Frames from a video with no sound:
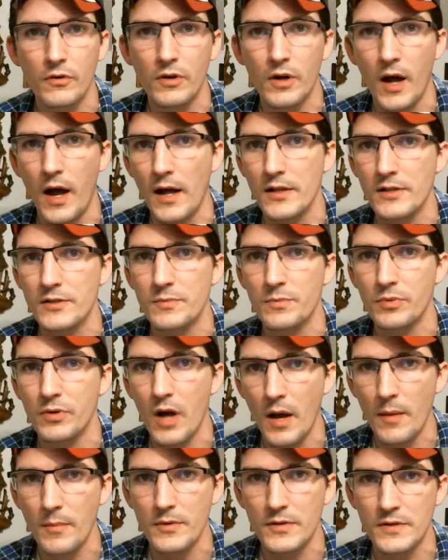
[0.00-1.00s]
God's
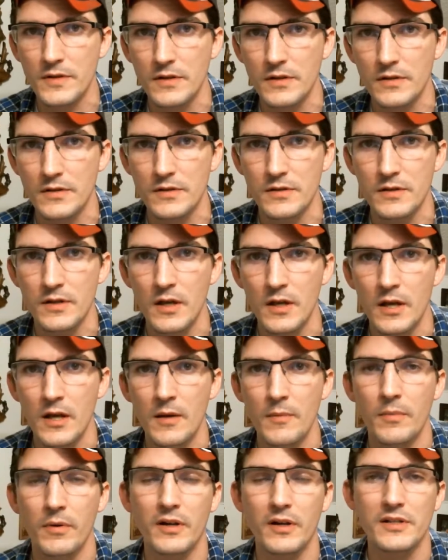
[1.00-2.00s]
promises.
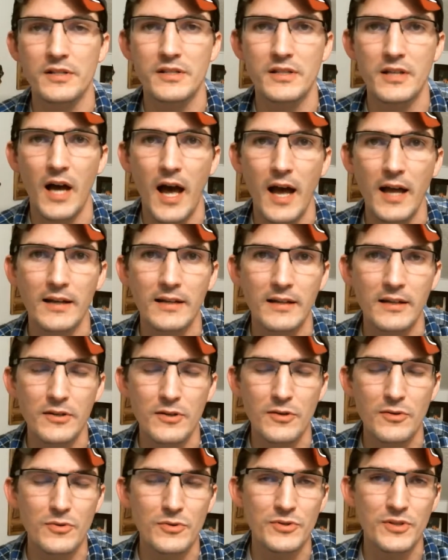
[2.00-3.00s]
Because God can
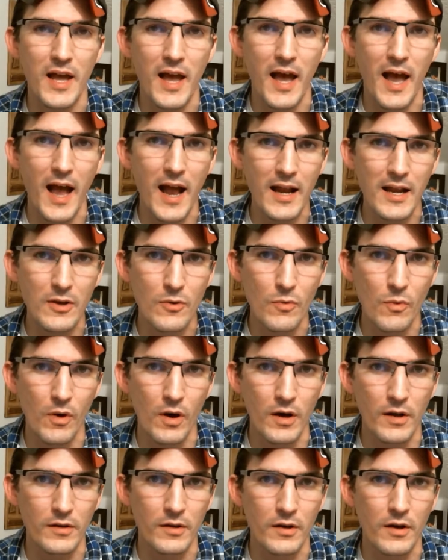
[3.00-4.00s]
use
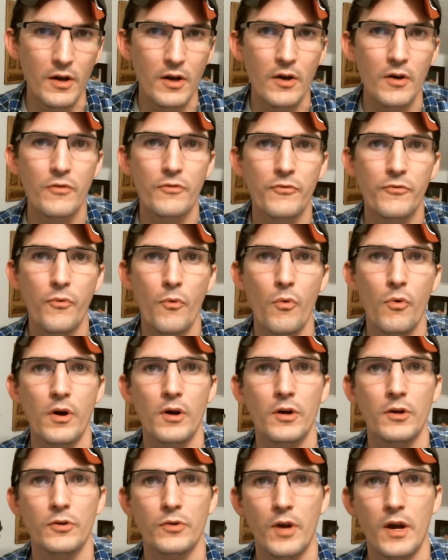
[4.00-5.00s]
anyone for
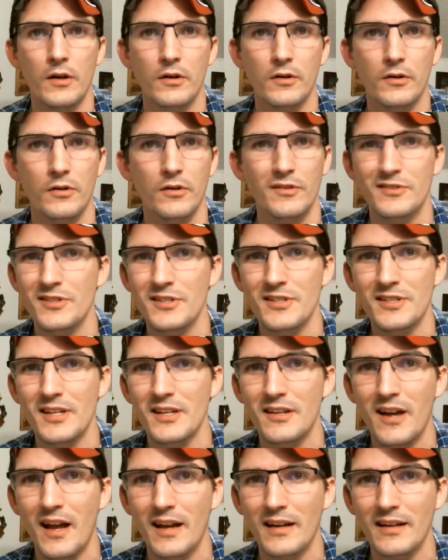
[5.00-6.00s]
a greater good, just like
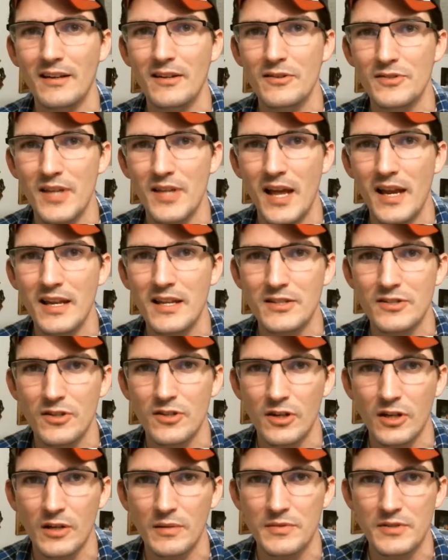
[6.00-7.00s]
God can use any
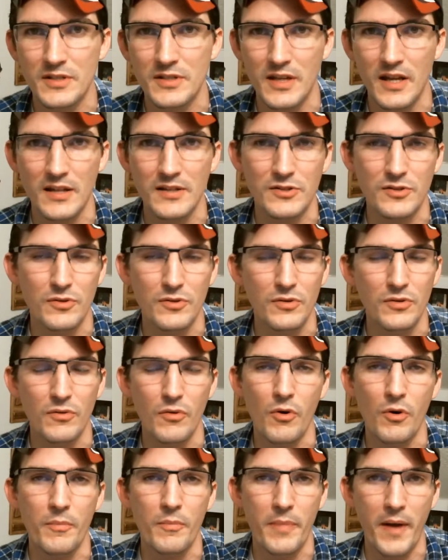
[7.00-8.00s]
circumstance, good
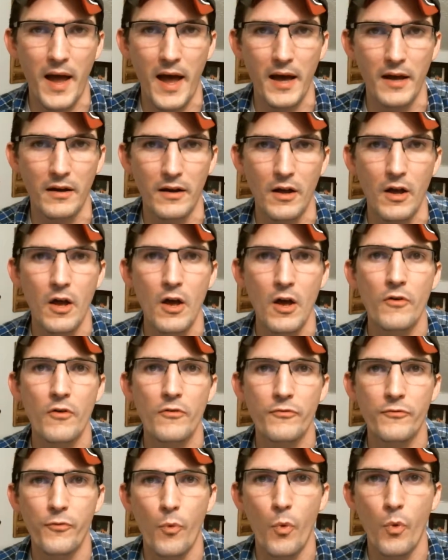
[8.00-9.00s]
or bad,
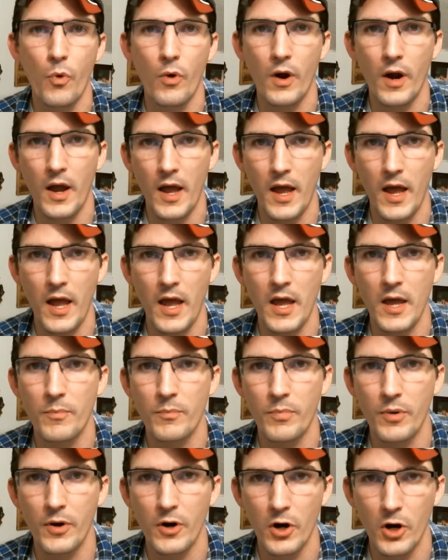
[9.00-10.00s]
for a
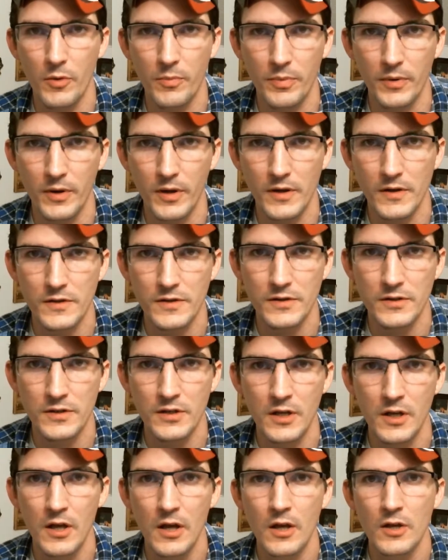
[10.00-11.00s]
purpose.
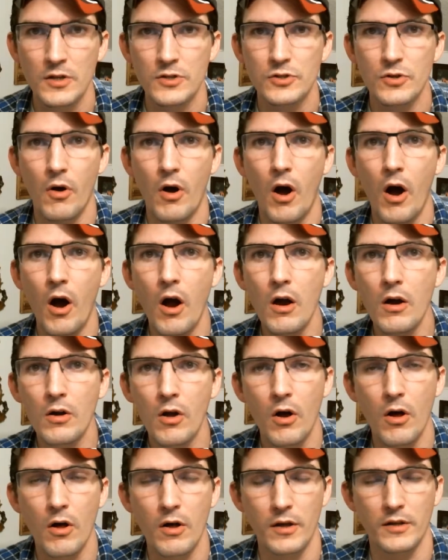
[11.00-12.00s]
So, our
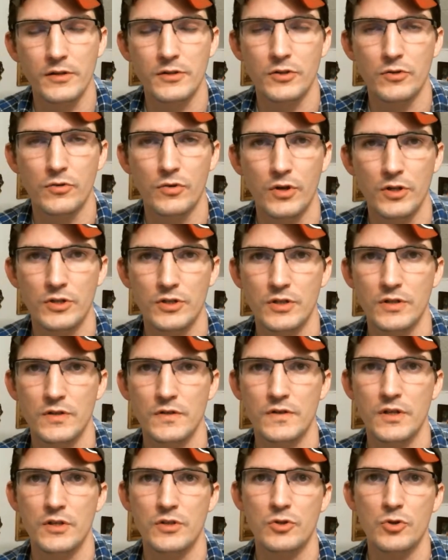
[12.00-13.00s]
calling as
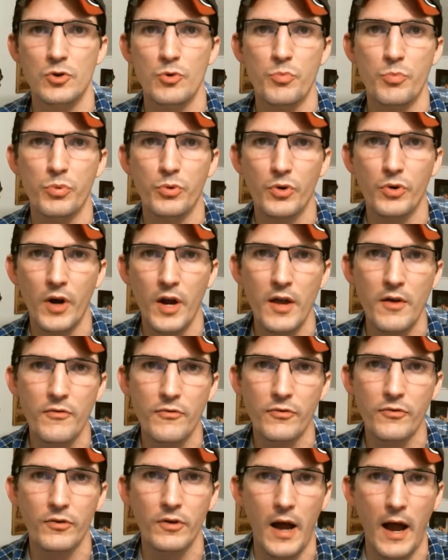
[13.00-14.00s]
Christians is to pray
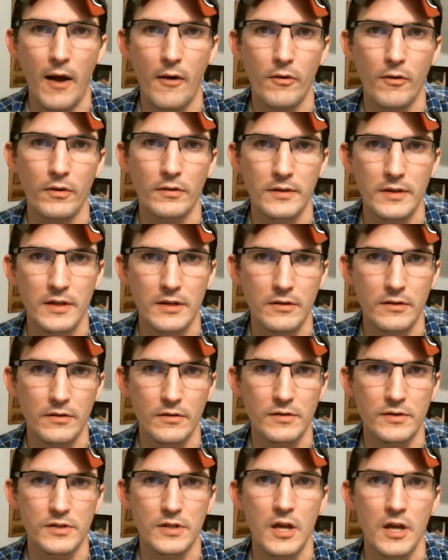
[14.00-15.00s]
for our
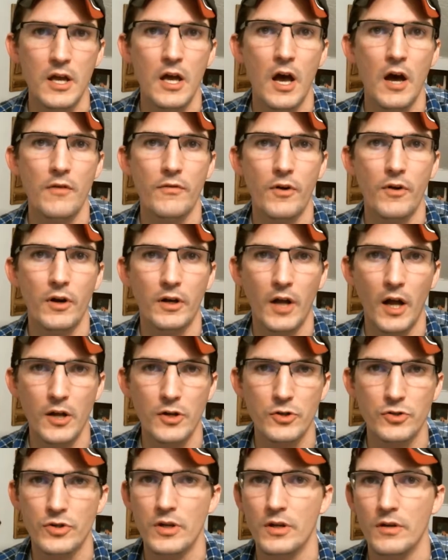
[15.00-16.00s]
leaders of our
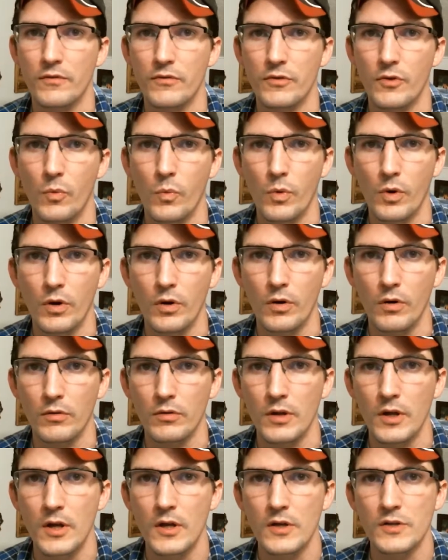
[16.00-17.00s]
country and of the world
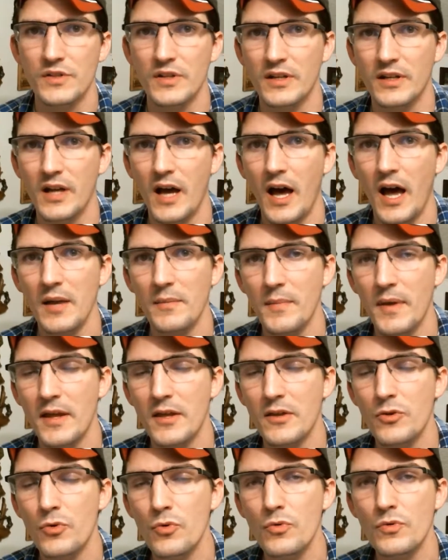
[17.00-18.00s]
so that God may
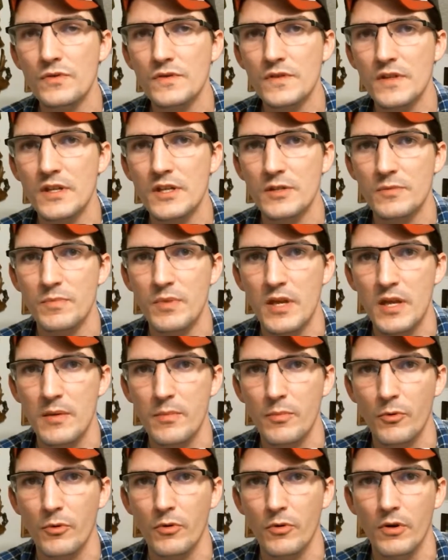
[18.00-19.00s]
use these
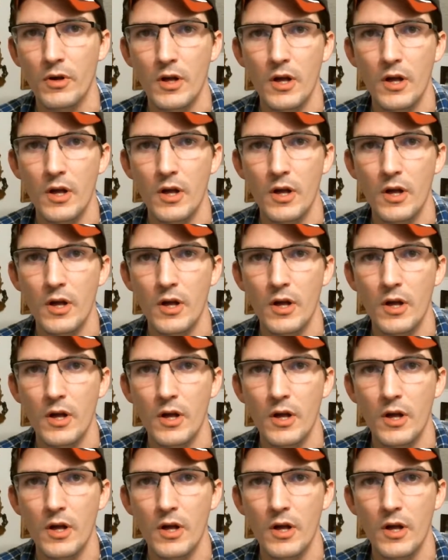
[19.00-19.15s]
people